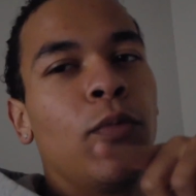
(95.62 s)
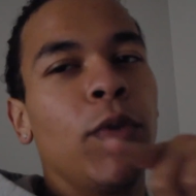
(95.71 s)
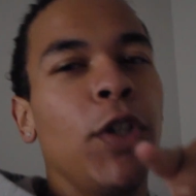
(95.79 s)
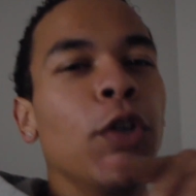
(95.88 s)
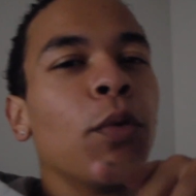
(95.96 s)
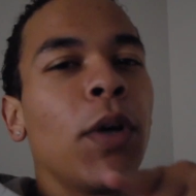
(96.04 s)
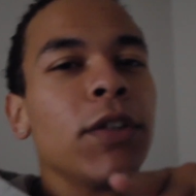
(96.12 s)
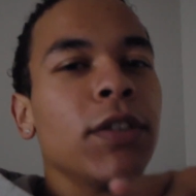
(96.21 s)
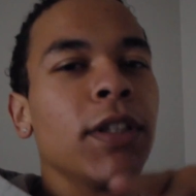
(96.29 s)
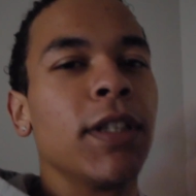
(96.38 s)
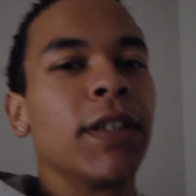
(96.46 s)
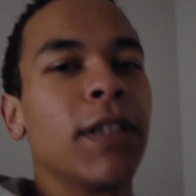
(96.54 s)
when you're
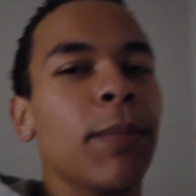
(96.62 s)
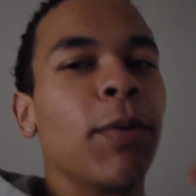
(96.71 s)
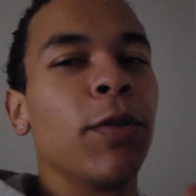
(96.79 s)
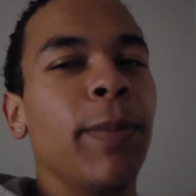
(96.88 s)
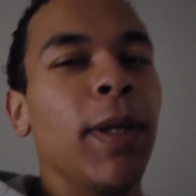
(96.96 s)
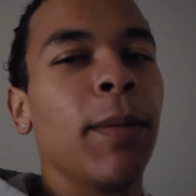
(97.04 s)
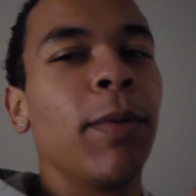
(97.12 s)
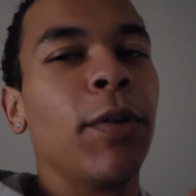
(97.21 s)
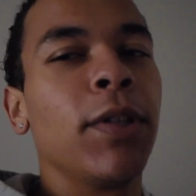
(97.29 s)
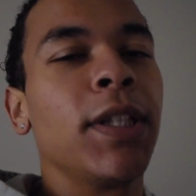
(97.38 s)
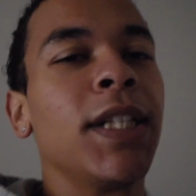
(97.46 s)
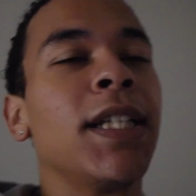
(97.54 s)
watching this supposed to be
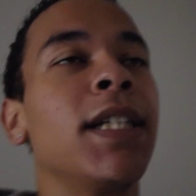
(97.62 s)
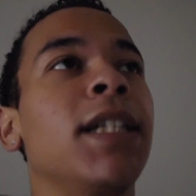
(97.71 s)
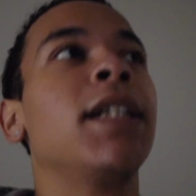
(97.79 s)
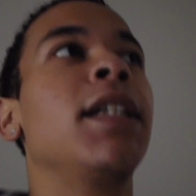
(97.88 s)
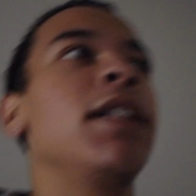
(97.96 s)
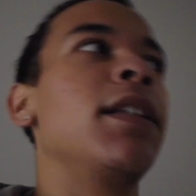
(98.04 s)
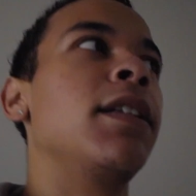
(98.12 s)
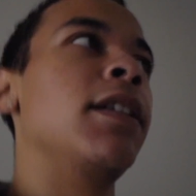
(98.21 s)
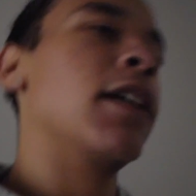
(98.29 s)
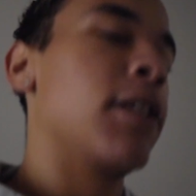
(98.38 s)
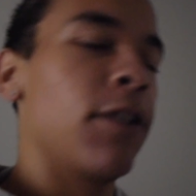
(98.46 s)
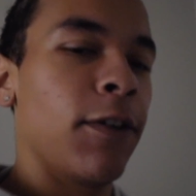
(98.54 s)
uploaded
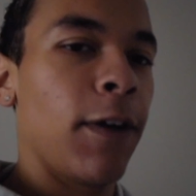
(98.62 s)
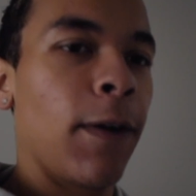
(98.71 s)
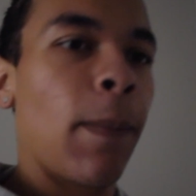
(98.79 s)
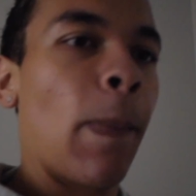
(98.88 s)
yesterday.